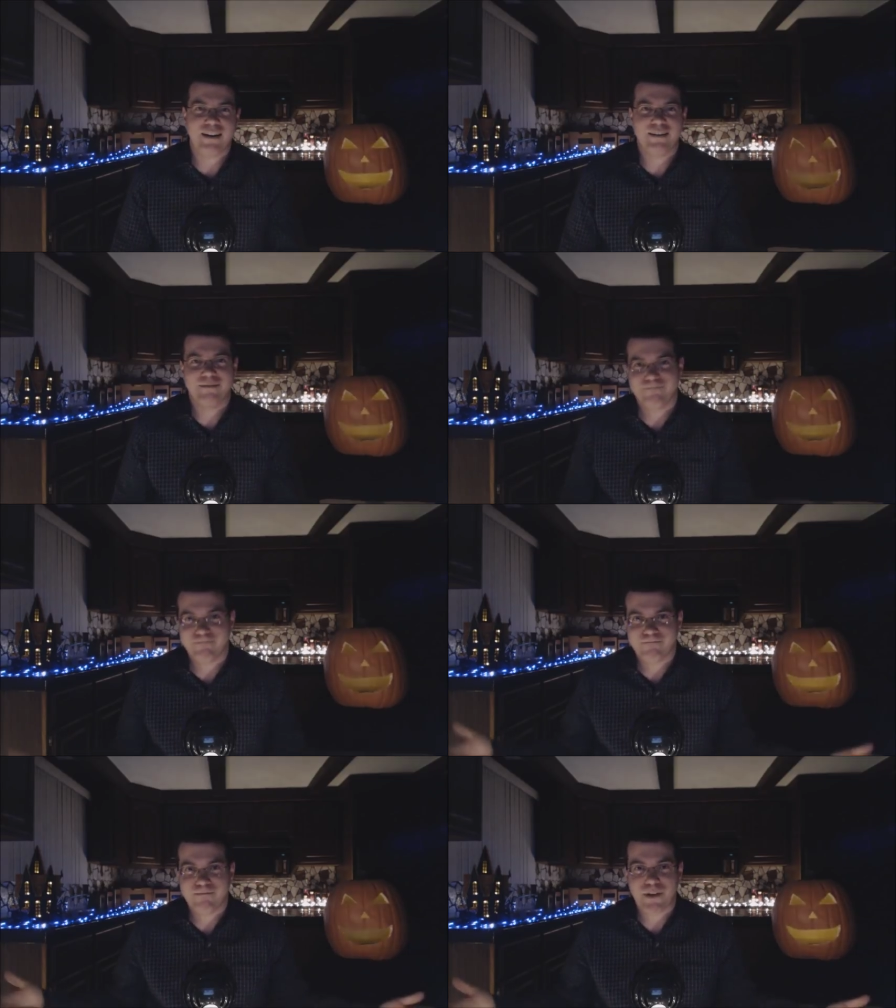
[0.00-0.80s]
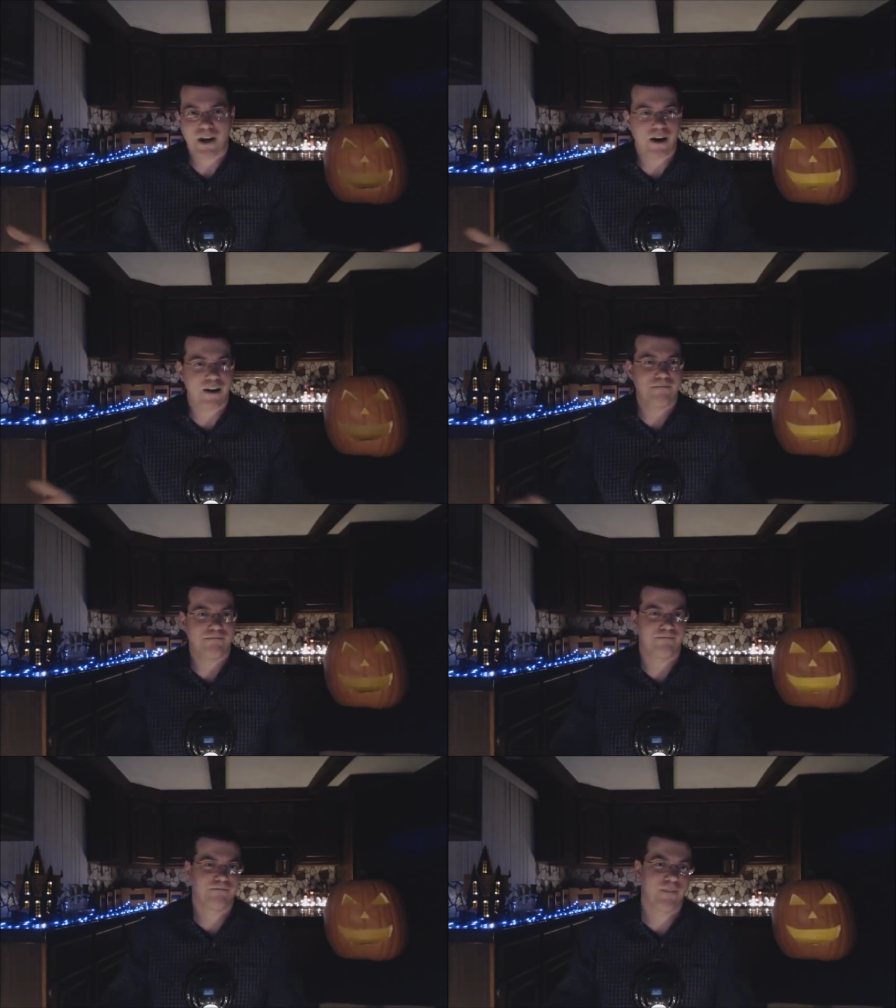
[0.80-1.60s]
tonight. Sorry.
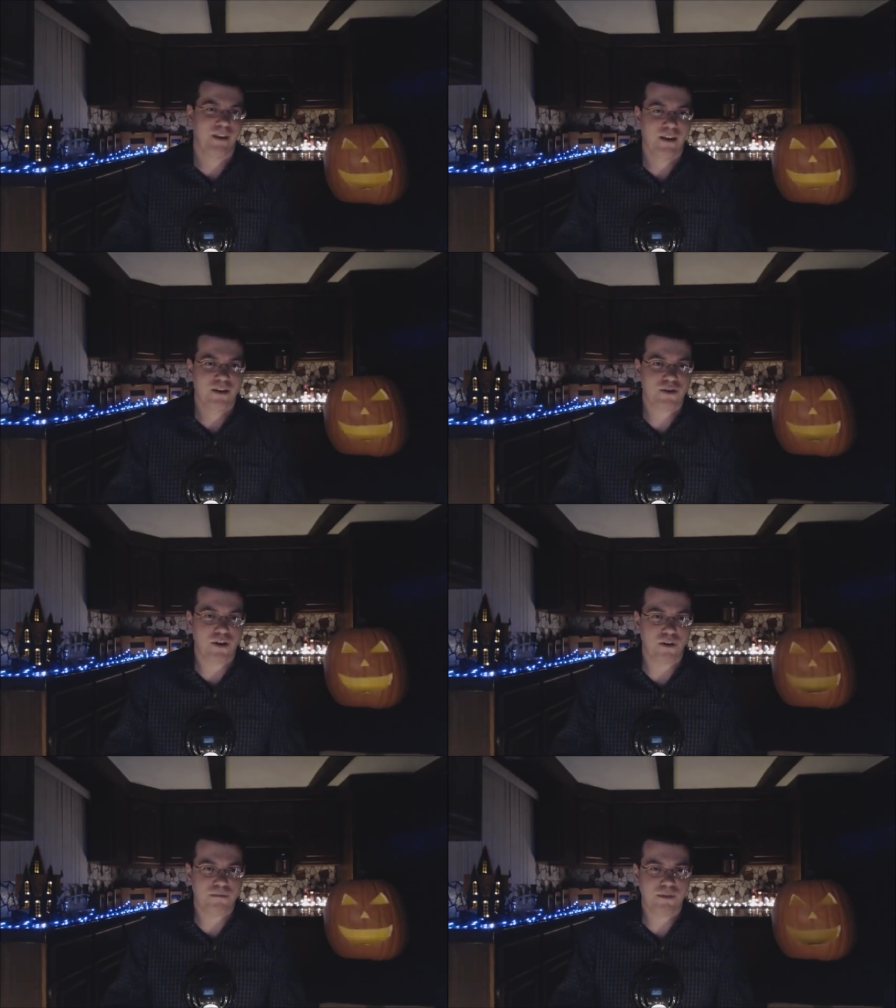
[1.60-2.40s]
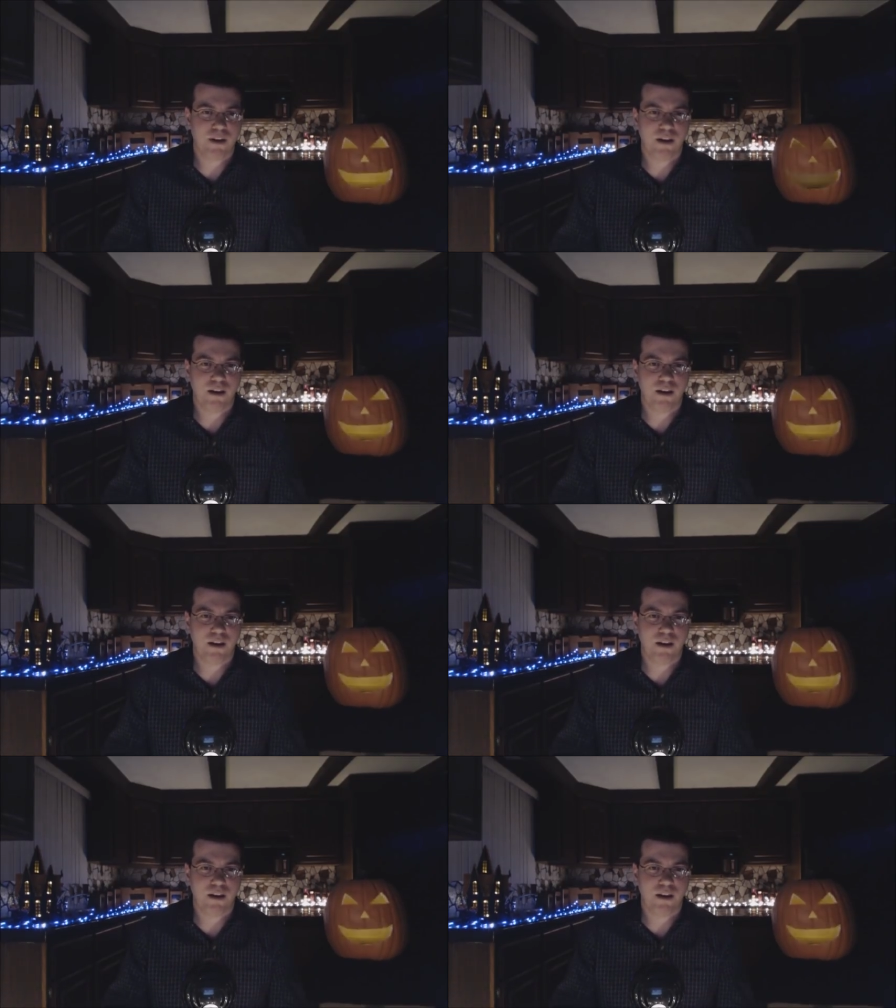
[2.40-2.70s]
So,